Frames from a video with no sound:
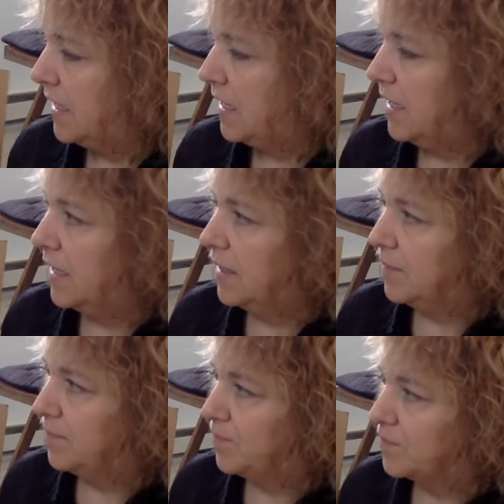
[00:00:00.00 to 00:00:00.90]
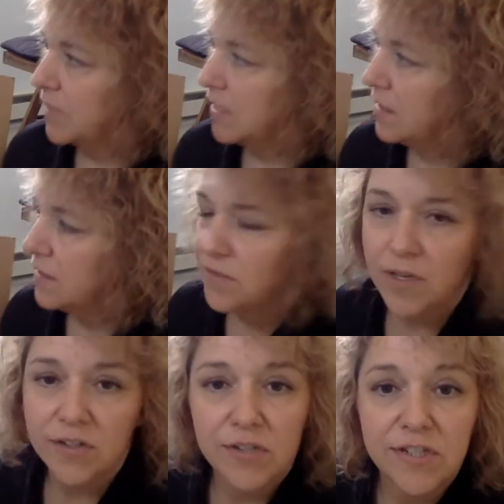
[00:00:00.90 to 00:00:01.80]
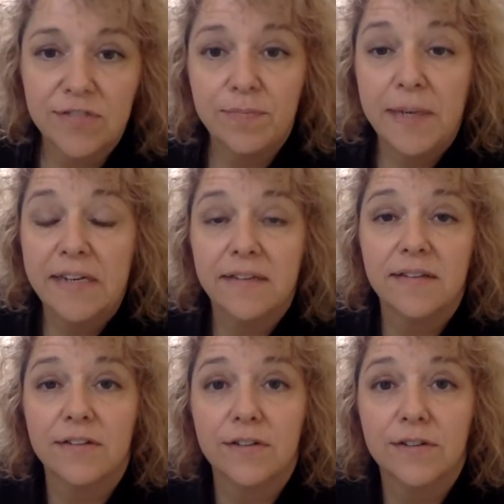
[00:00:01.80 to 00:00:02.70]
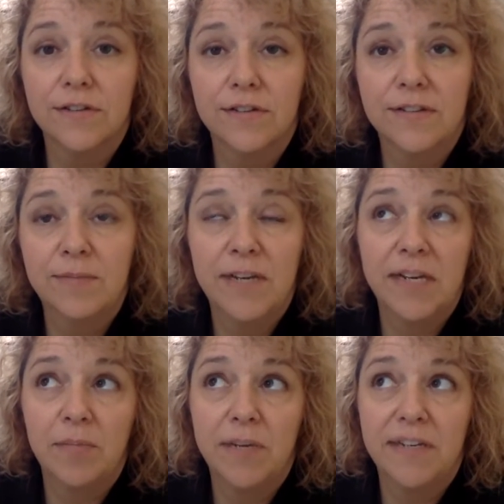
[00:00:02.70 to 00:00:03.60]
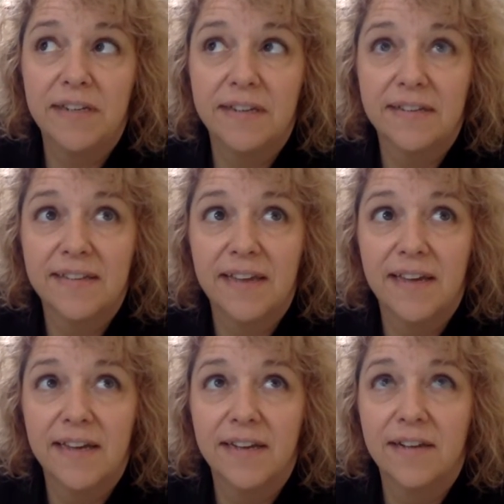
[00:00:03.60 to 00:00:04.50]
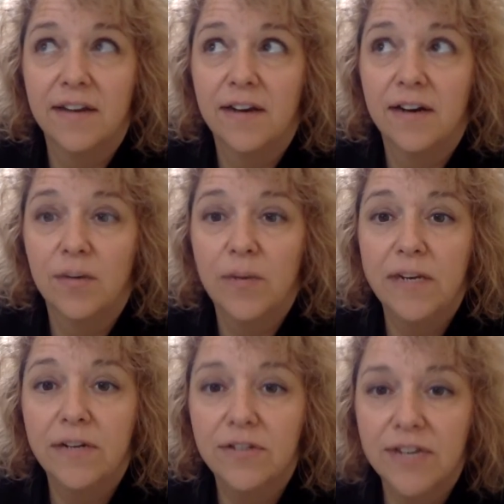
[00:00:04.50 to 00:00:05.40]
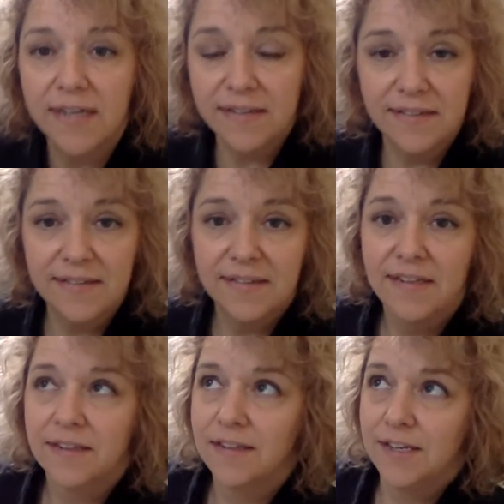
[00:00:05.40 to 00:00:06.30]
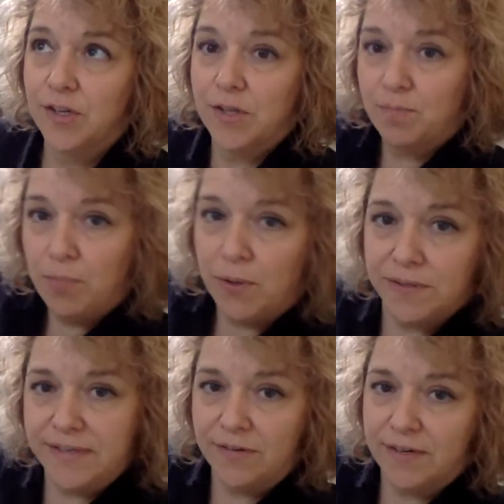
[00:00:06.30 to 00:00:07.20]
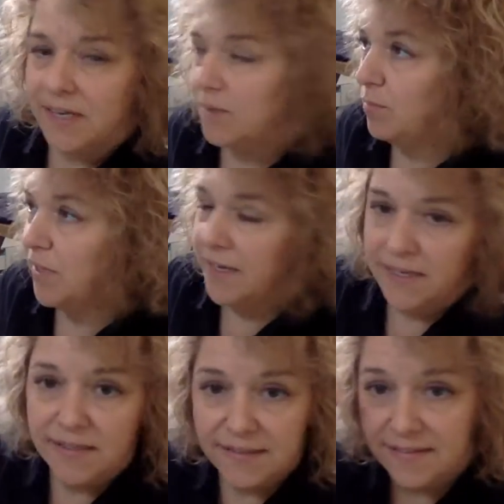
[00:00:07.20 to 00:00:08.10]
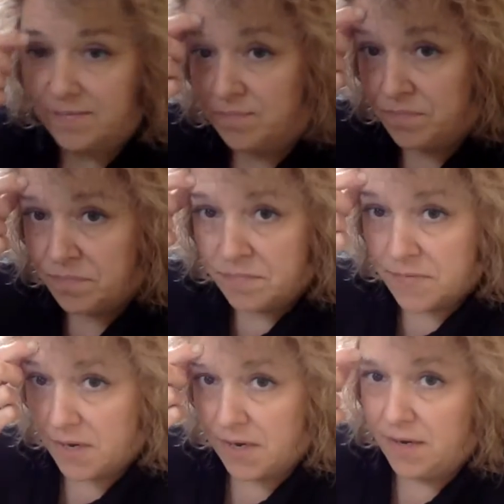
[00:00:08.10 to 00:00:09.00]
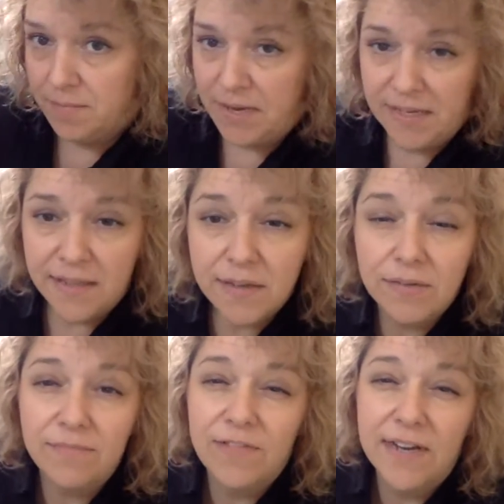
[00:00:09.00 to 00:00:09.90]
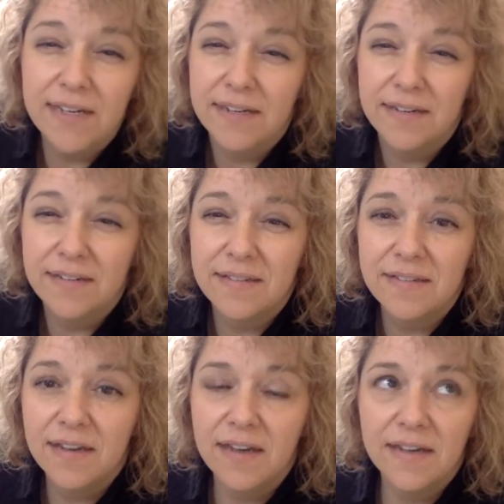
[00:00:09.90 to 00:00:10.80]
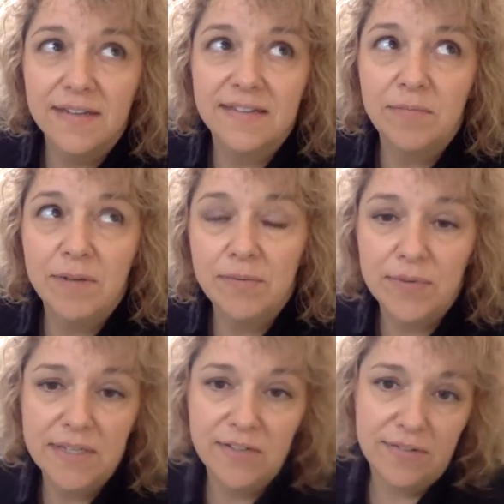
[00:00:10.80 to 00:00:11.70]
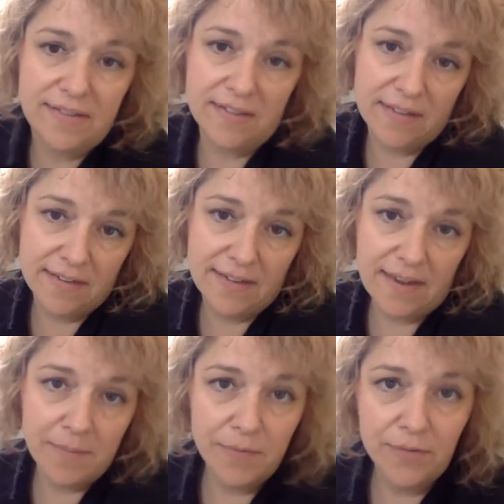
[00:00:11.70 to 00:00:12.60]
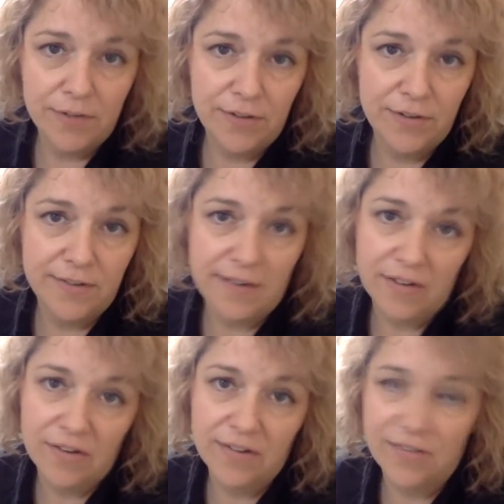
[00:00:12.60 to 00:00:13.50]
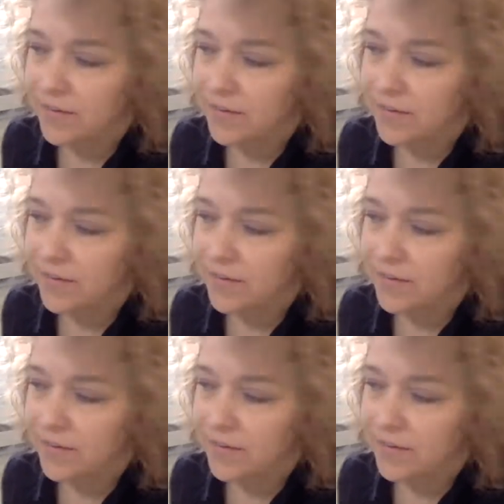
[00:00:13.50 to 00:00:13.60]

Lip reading: Um, there's a long tradition of painters making paintings on window shades, that pull down kind of blinds. Anything you can find. Sometimes really interesting things happen when you use non-traditional